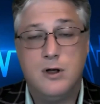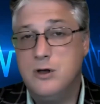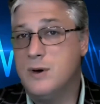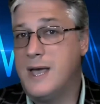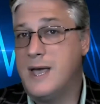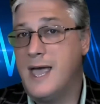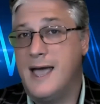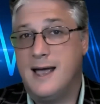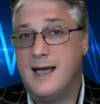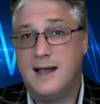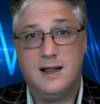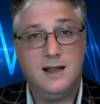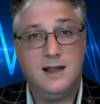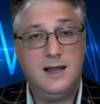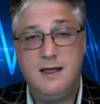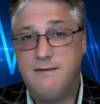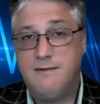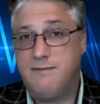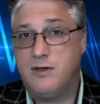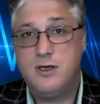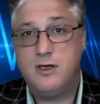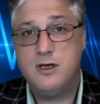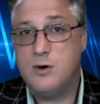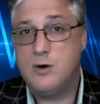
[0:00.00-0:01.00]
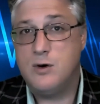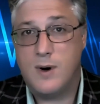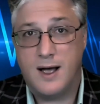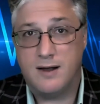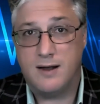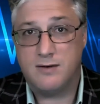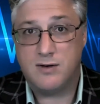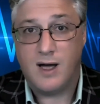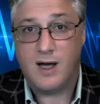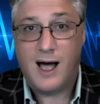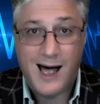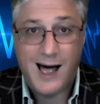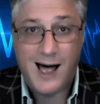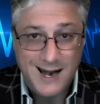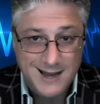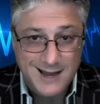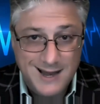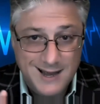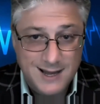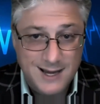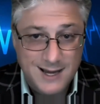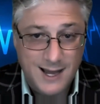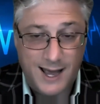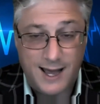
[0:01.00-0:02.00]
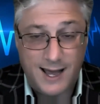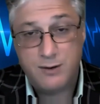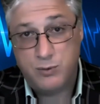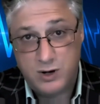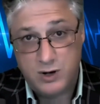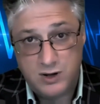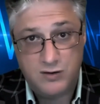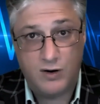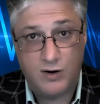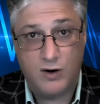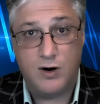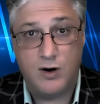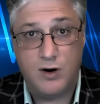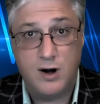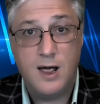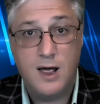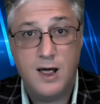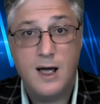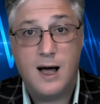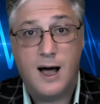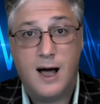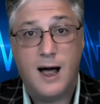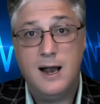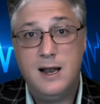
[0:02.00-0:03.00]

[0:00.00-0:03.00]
you can't leave the US and return